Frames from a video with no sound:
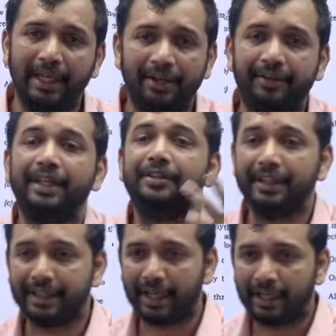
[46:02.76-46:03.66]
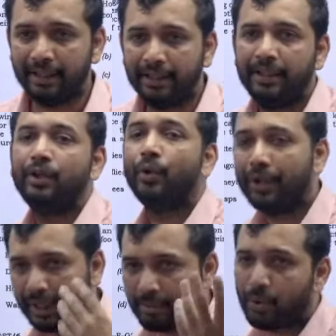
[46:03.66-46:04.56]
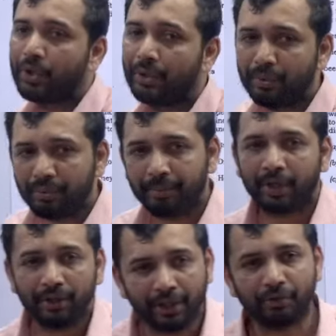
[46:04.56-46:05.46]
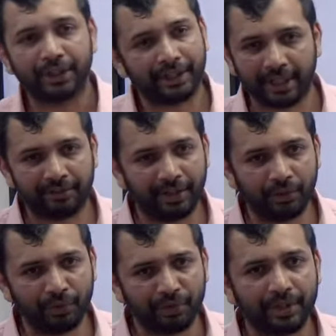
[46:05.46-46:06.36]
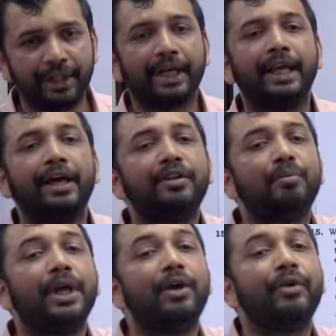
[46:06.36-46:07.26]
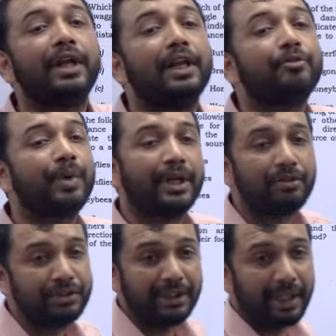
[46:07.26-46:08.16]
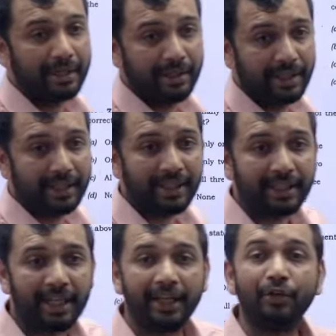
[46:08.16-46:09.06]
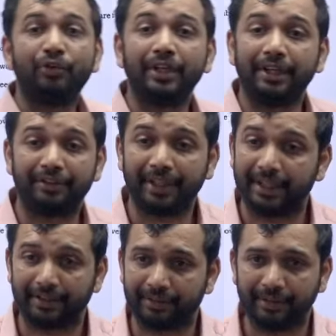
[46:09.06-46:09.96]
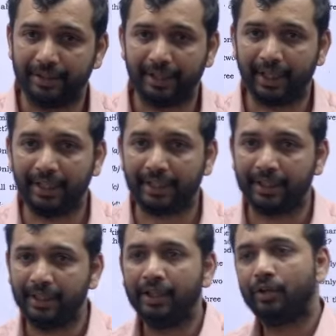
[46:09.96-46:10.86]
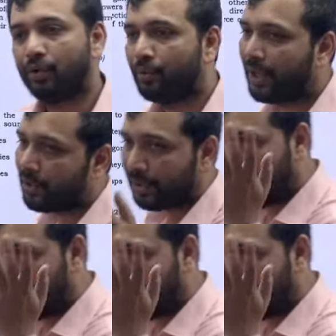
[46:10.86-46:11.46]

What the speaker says: let's say cheetah, knowing about, you know, because now cheetah is in news, they can ask the behavioral aspect of cheetah rather than IUCN status, right? So we have